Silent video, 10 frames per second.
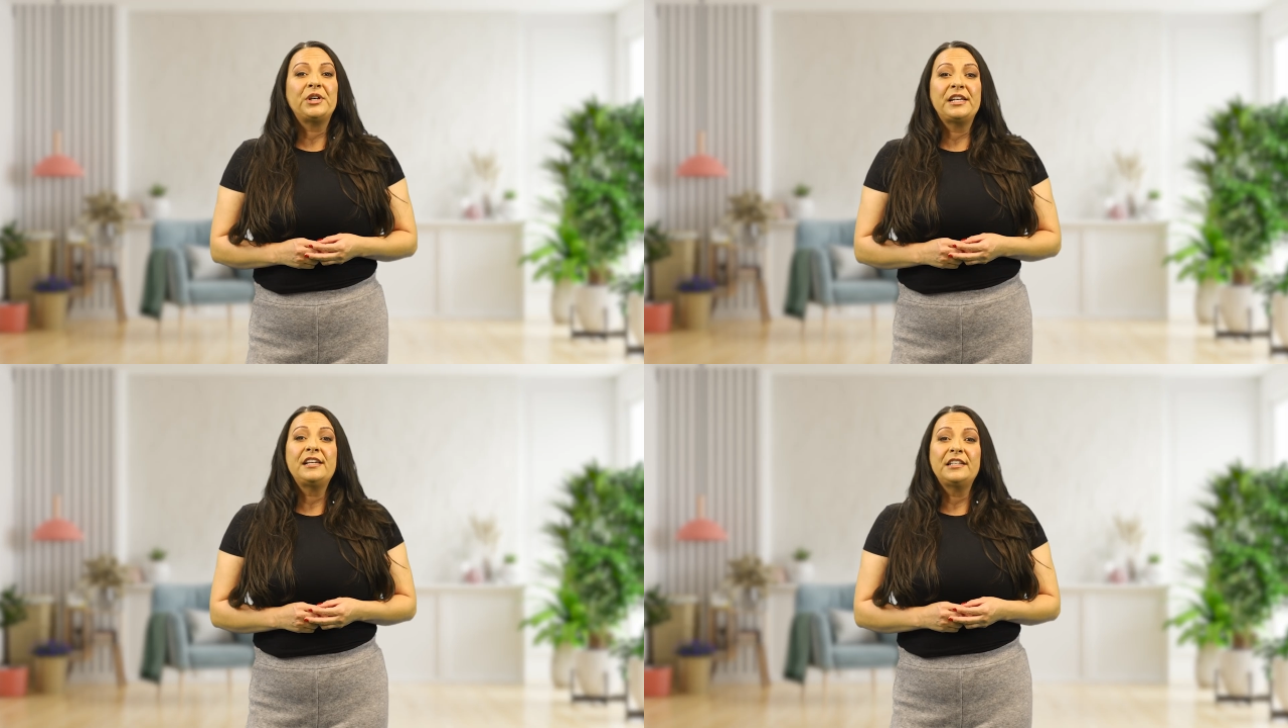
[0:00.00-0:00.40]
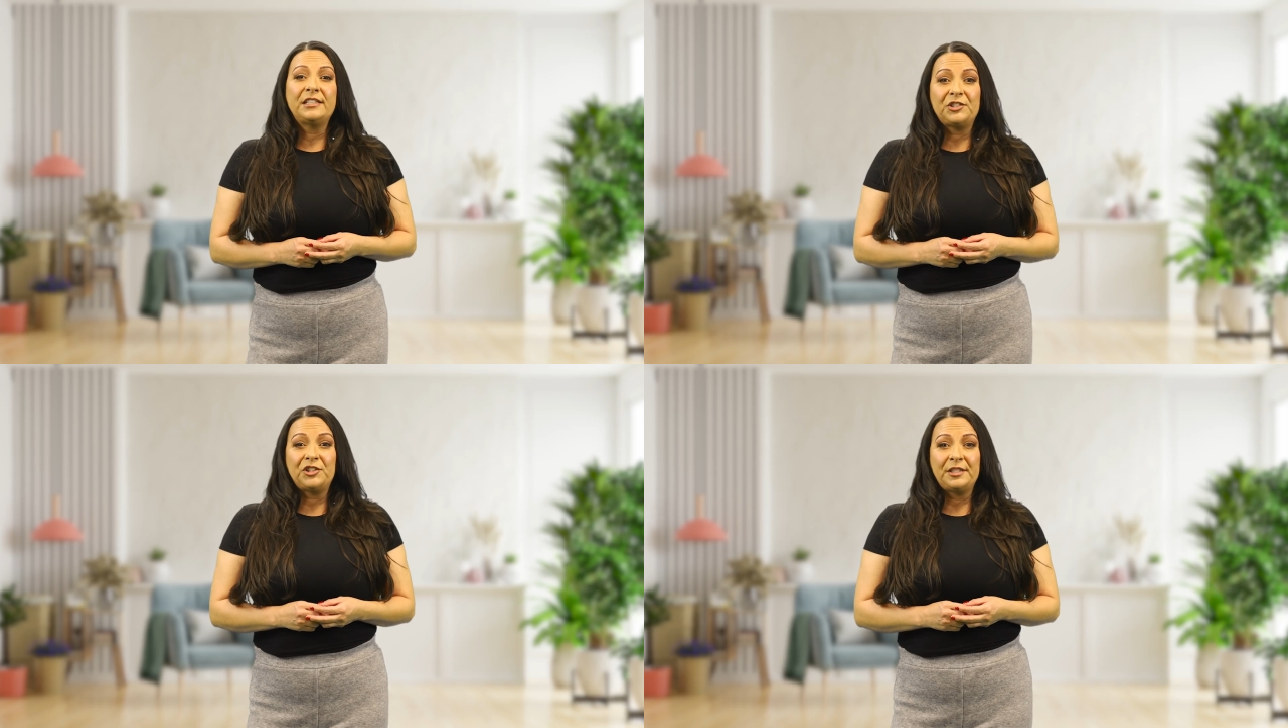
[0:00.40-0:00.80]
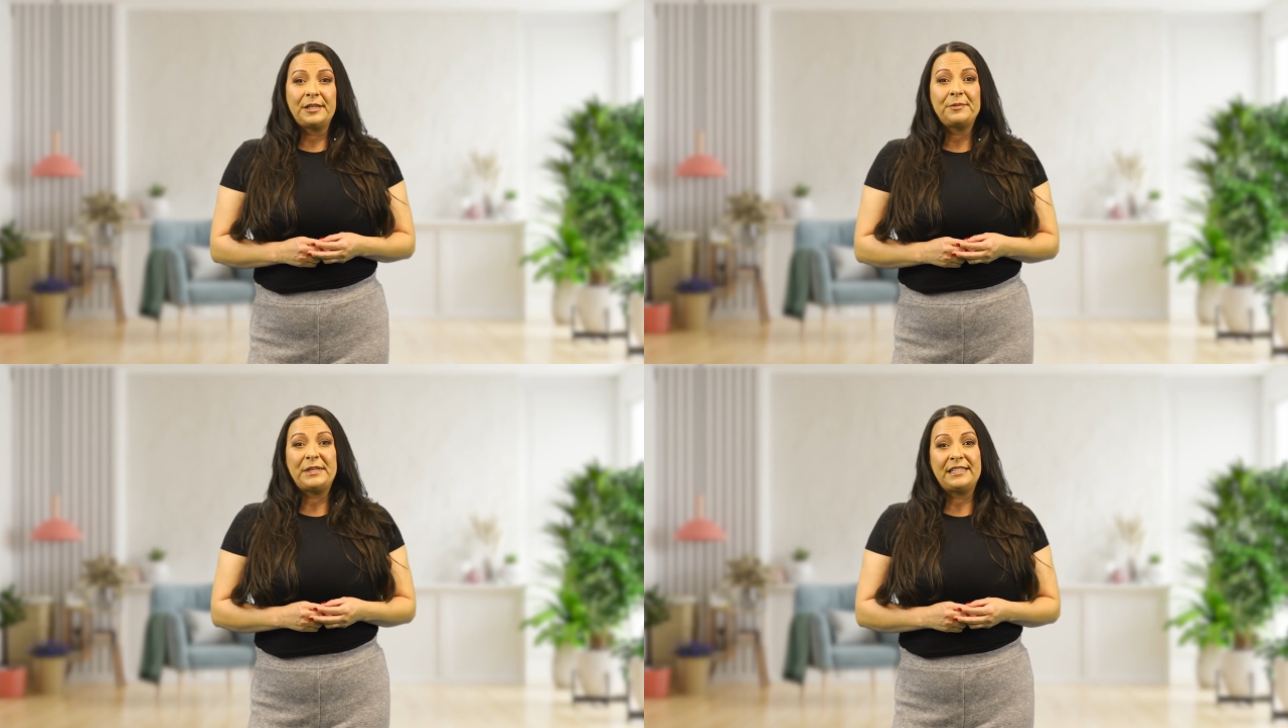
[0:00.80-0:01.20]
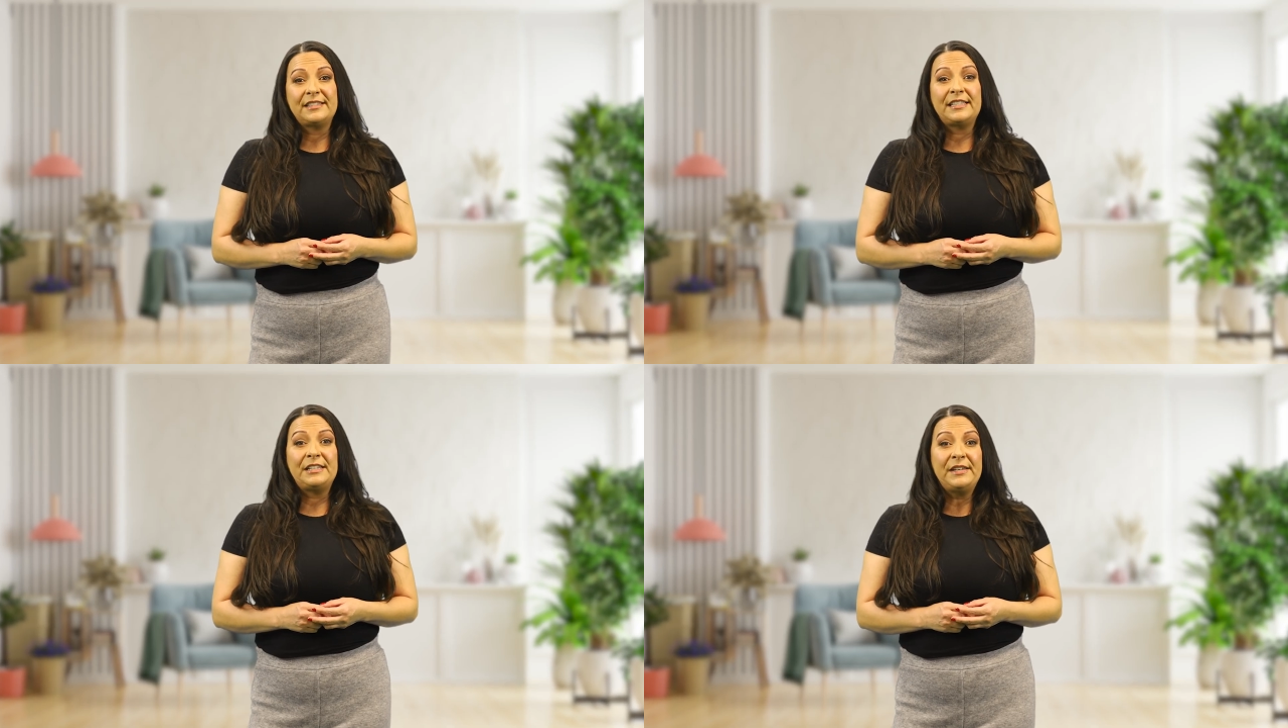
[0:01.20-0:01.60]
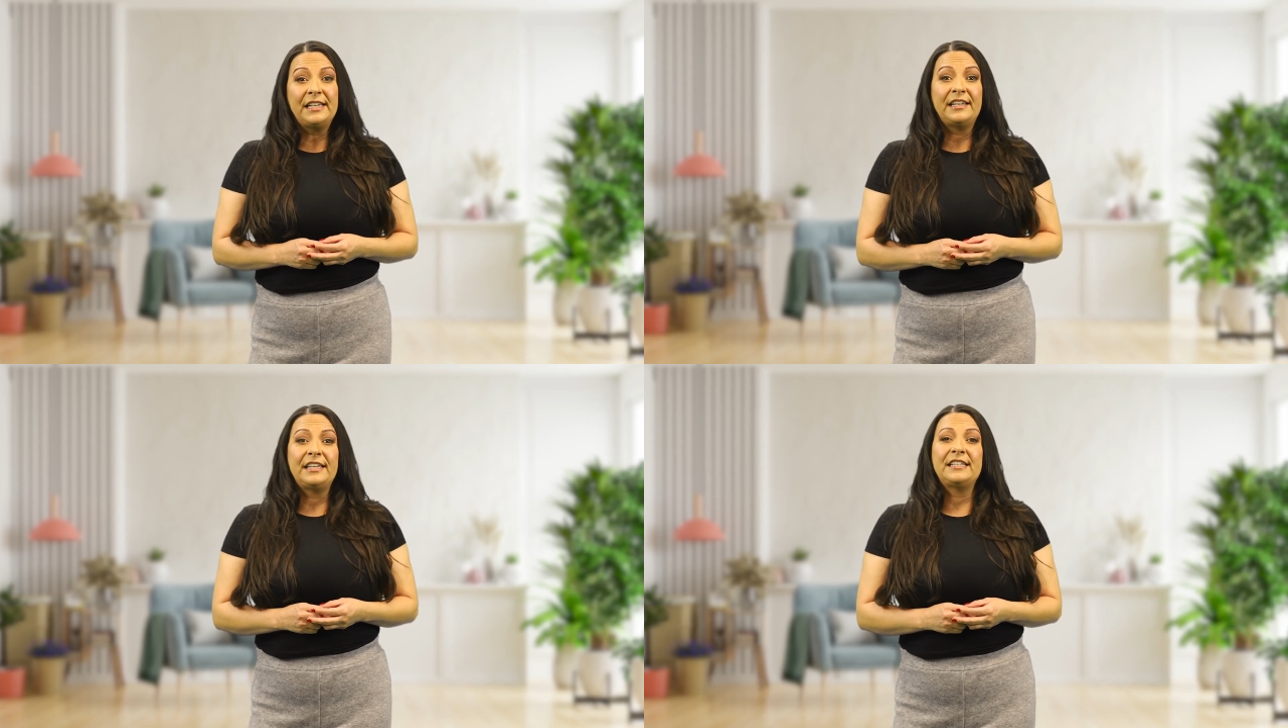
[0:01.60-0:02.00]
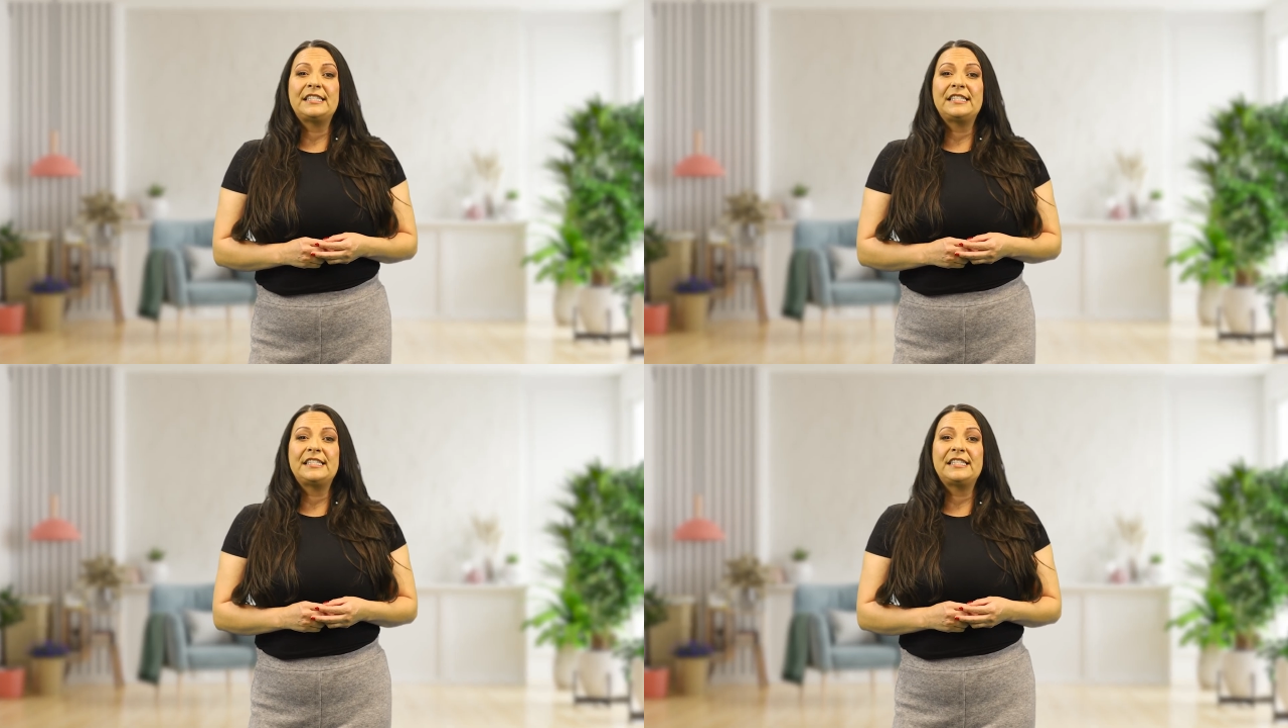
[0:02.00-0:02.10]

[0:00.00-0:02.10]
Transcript: ready condition means leaving it in